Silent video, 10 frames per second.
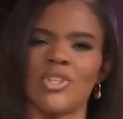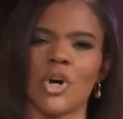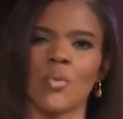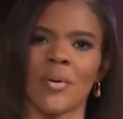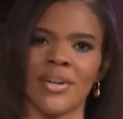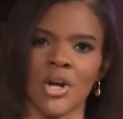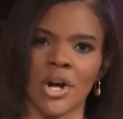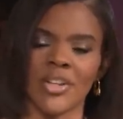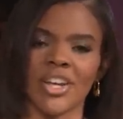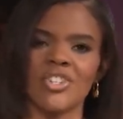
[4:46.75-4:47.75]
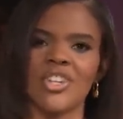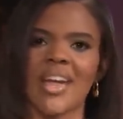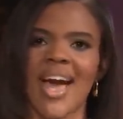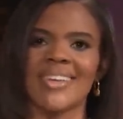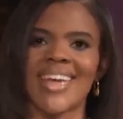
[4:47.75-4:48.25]
Don't Worry, Darling,
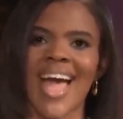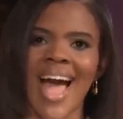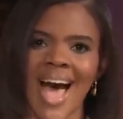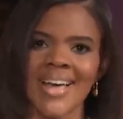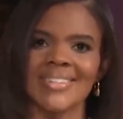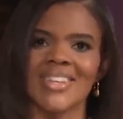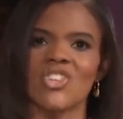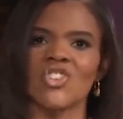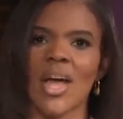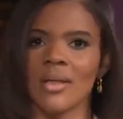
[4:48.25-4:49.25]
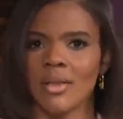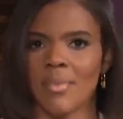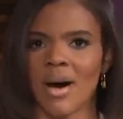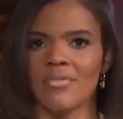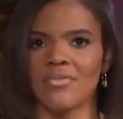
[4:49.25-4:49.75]
she had cast Shia
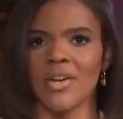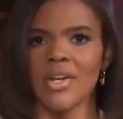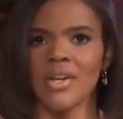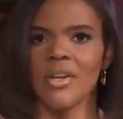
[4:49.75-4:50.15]
LaBeouf.